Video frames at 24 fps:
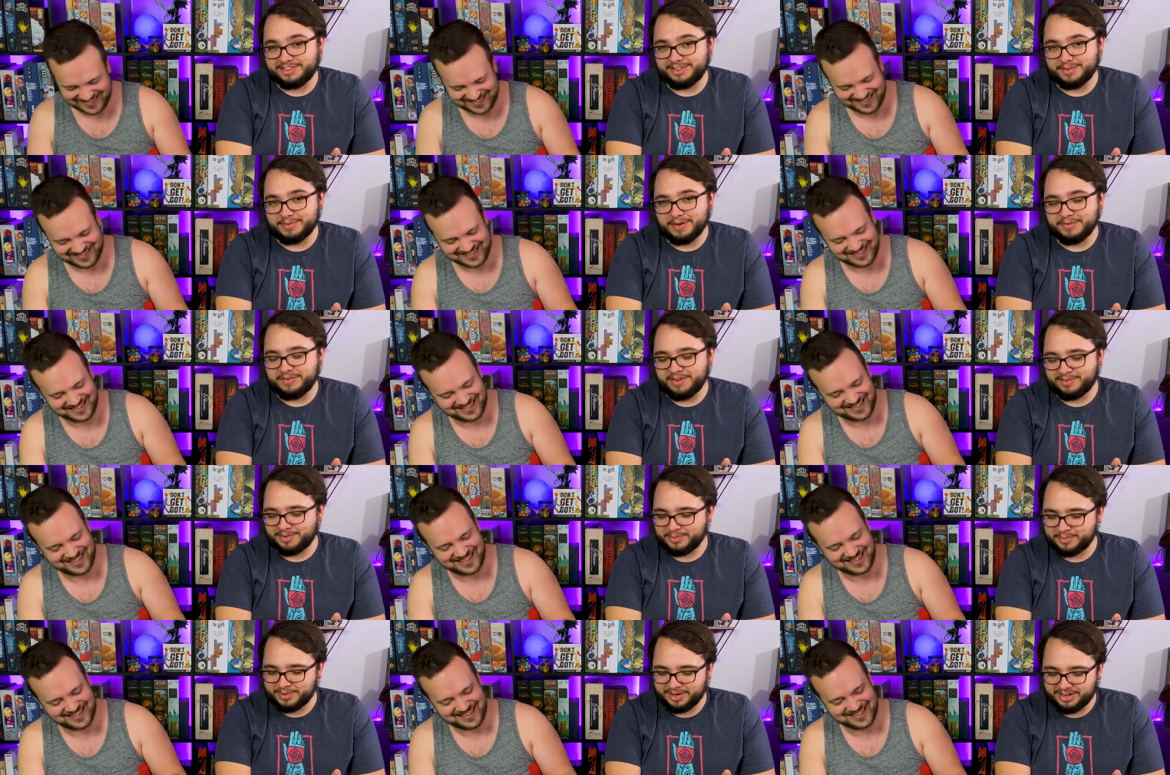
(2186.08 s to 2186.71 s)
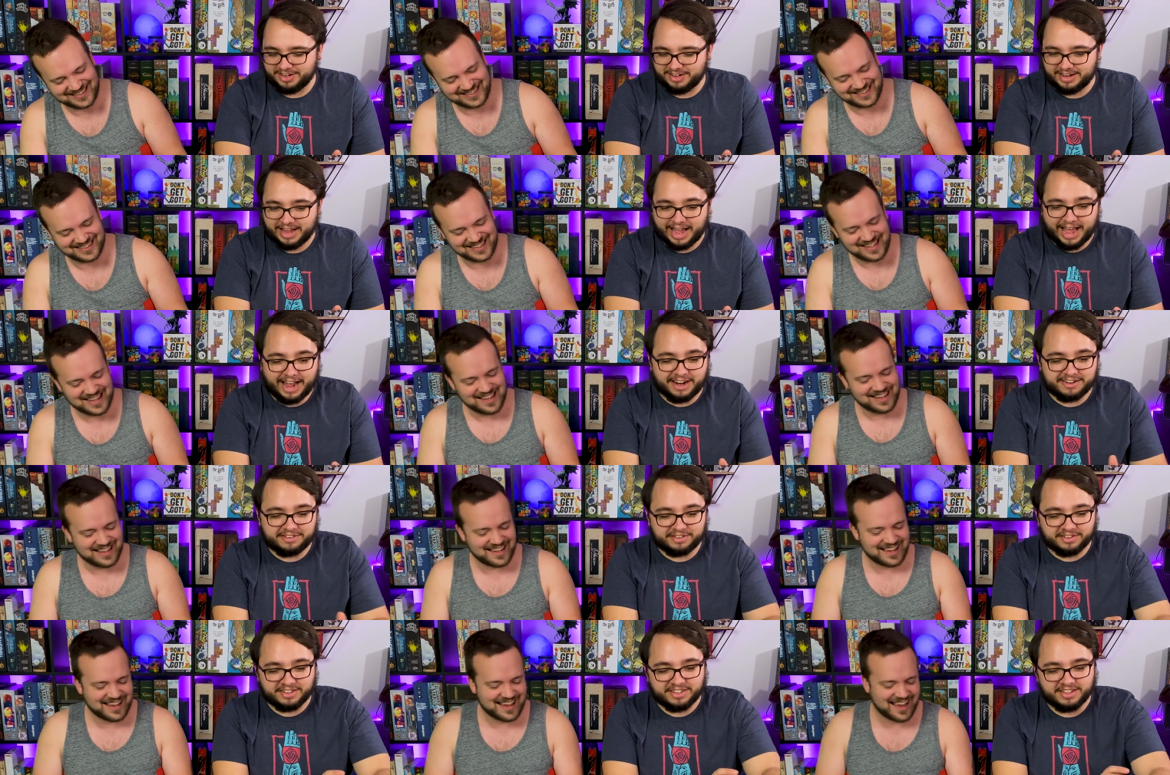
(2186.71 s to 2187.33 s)
Speaker 1: still my favorite bird.
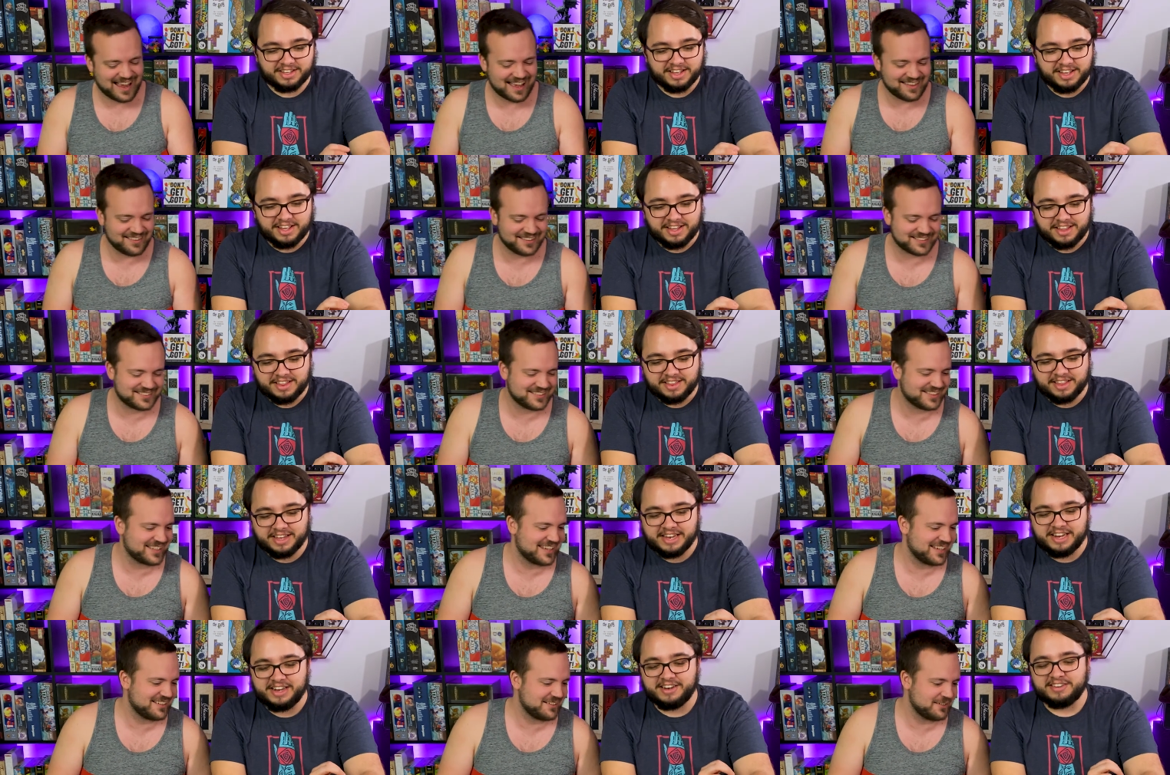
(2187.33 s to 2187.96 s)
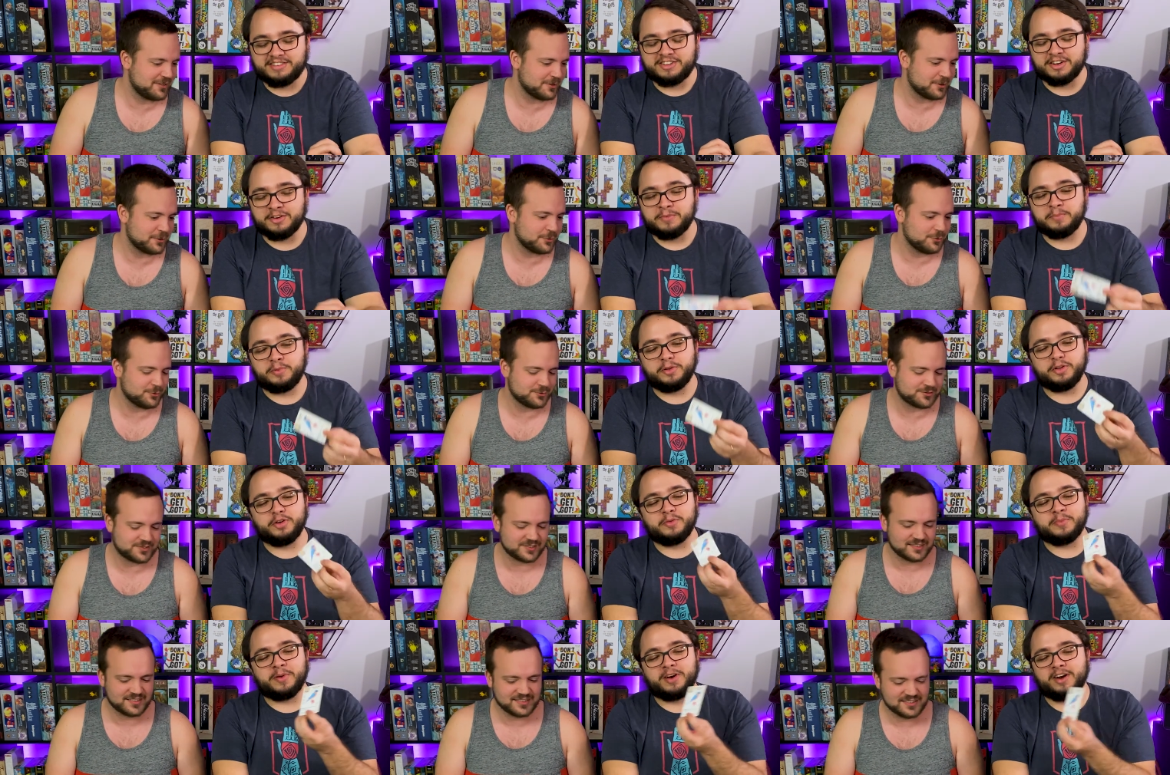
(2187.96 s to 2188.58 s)
Actually, I like the, the eastern goose.
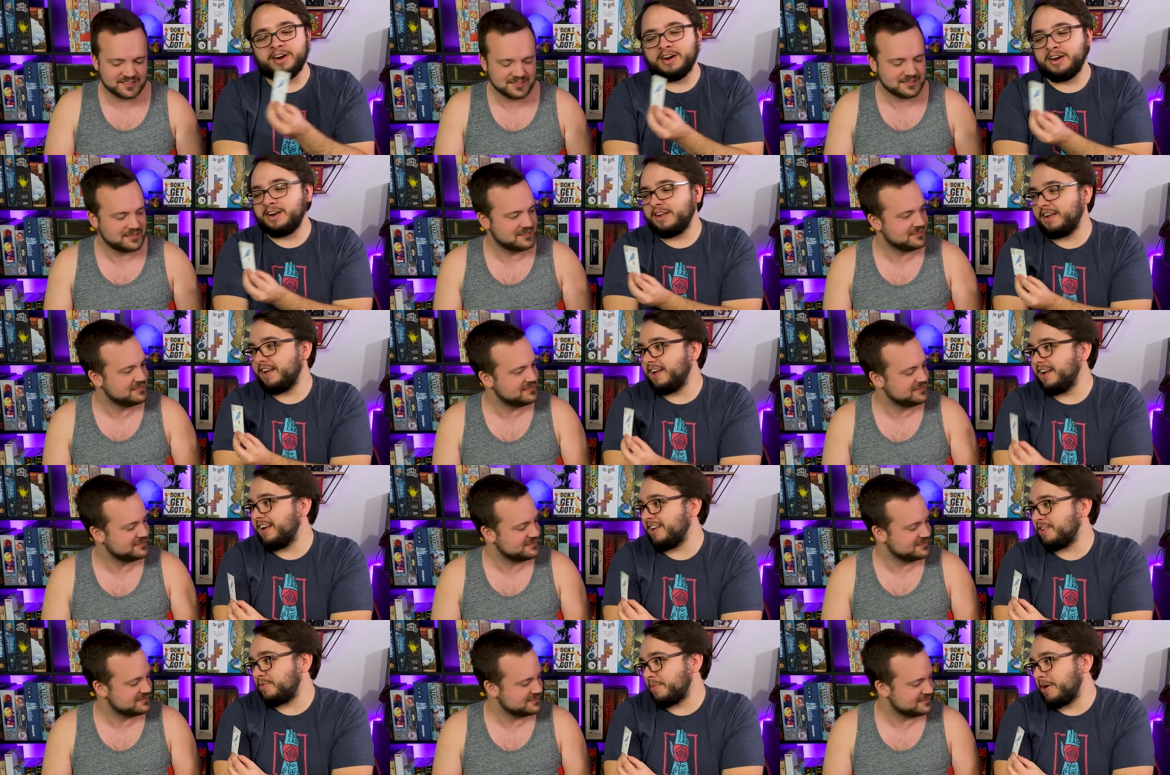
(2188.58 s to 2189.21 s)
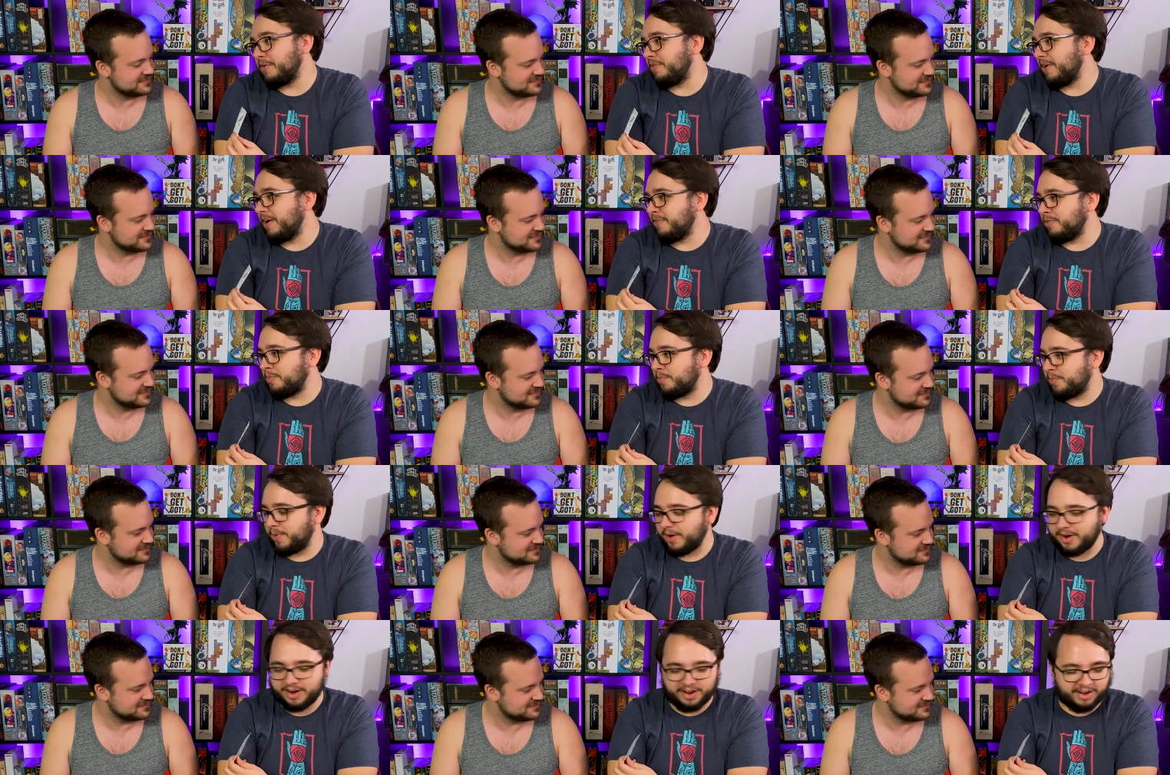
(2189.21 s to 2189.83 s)
bluebird is my favorite
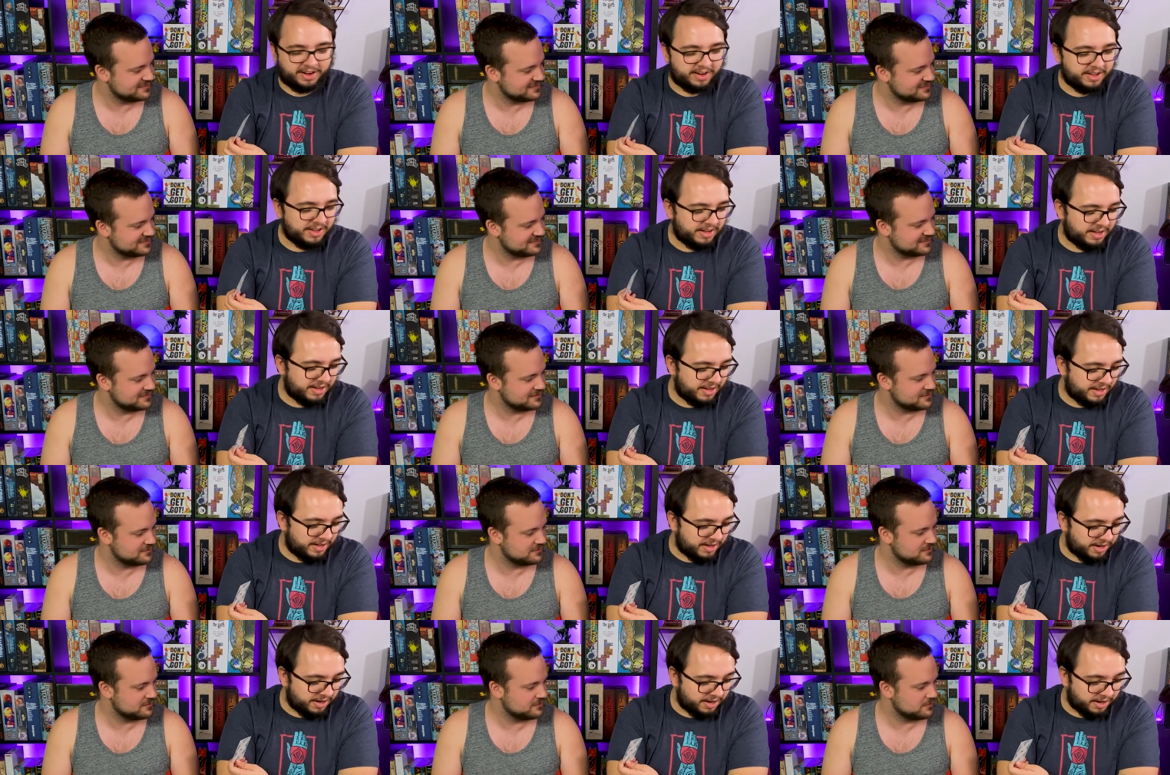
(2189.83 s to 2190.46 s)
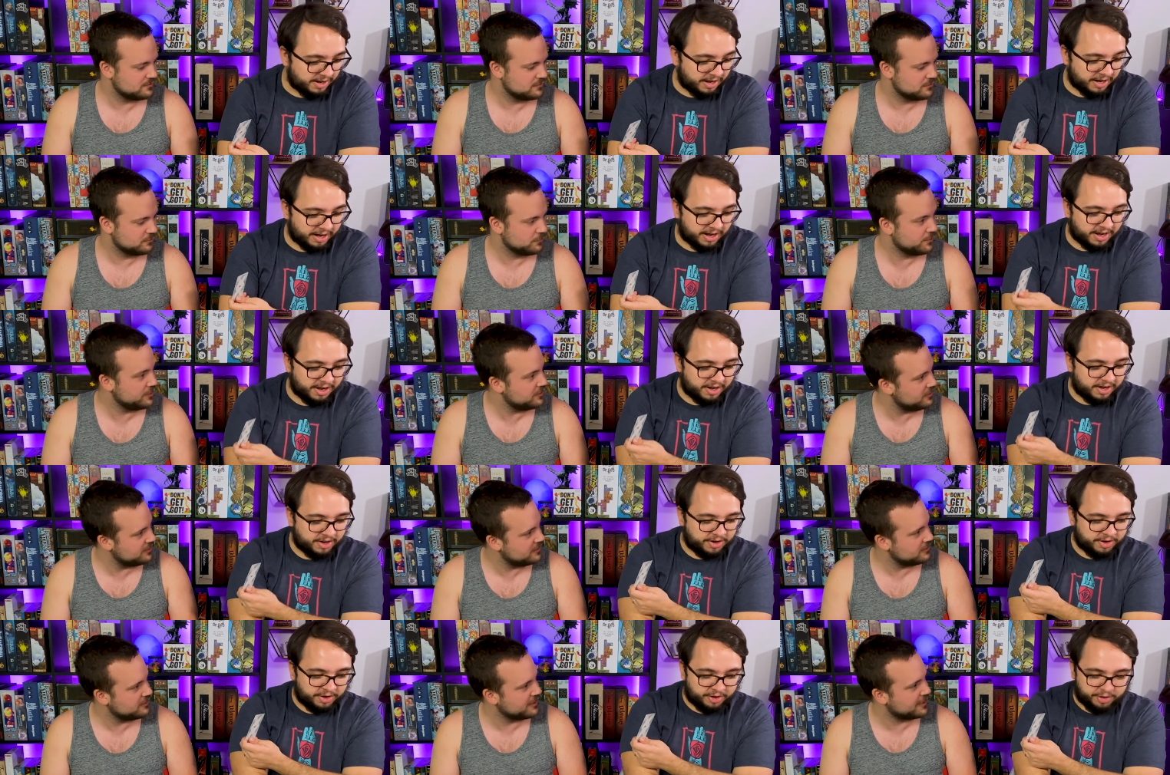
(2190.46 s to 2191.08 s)
bird. Uh,
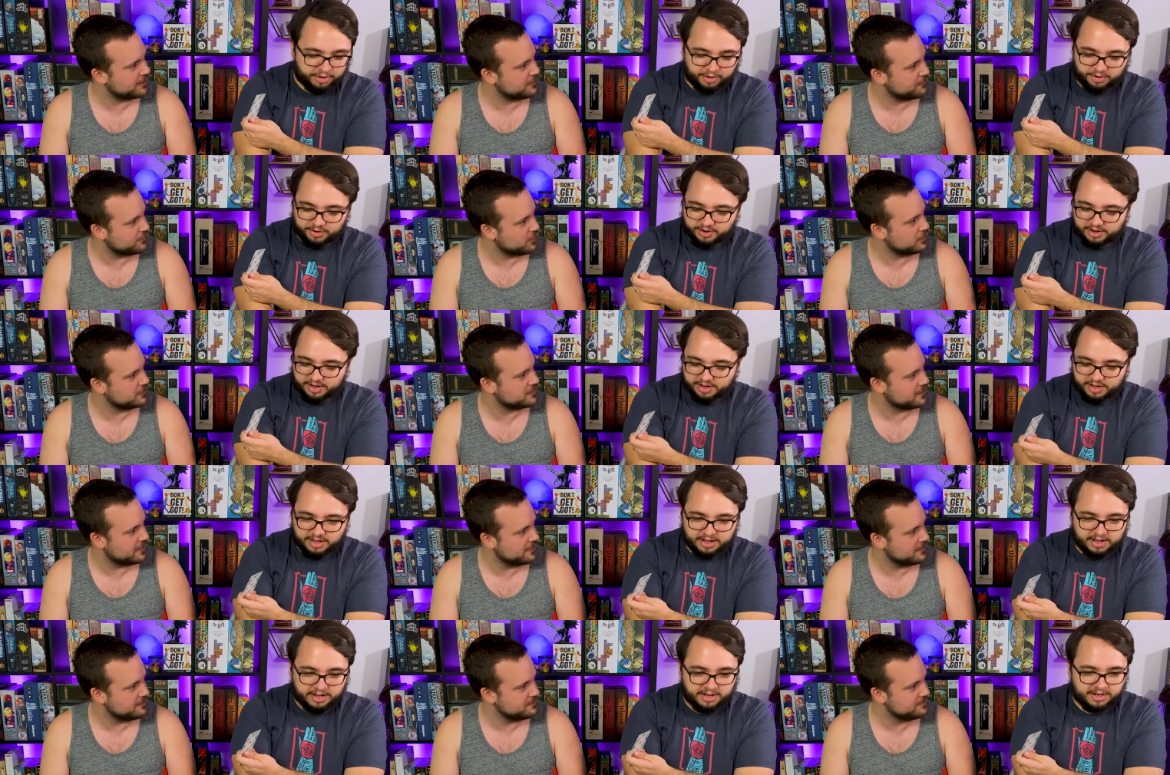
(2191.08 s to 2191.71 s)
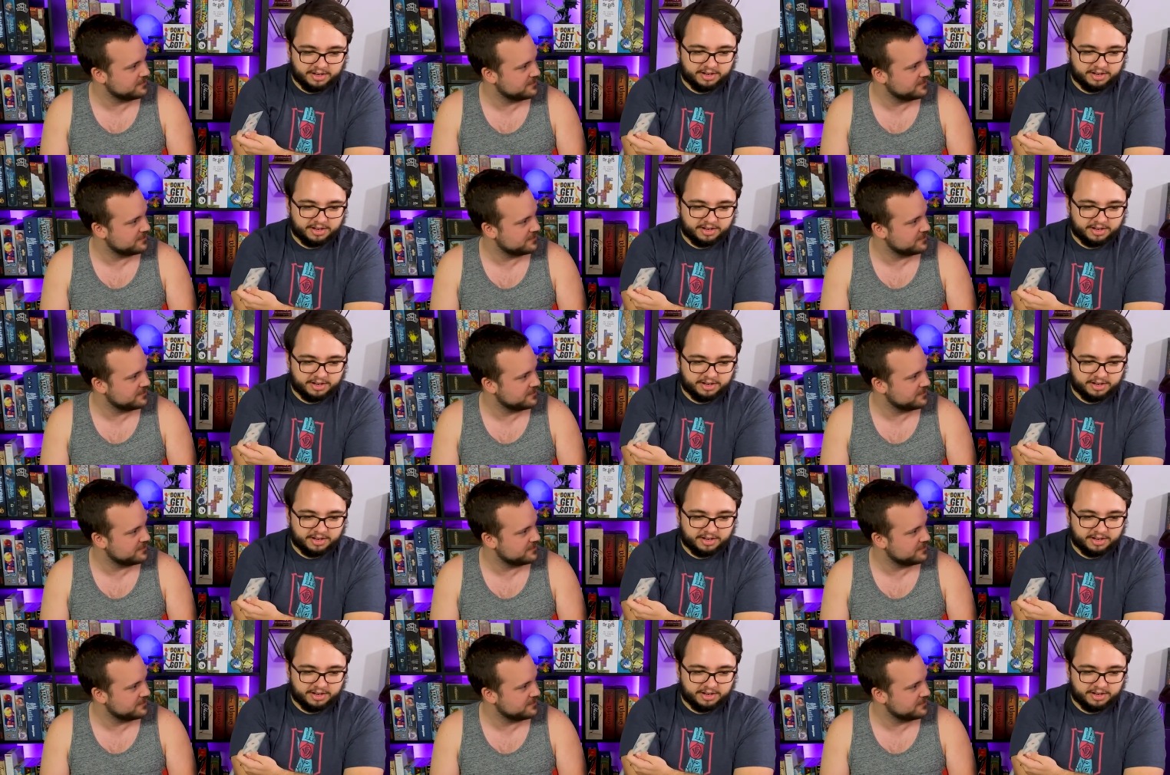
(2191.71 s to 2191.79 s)
really? Like who, of all time?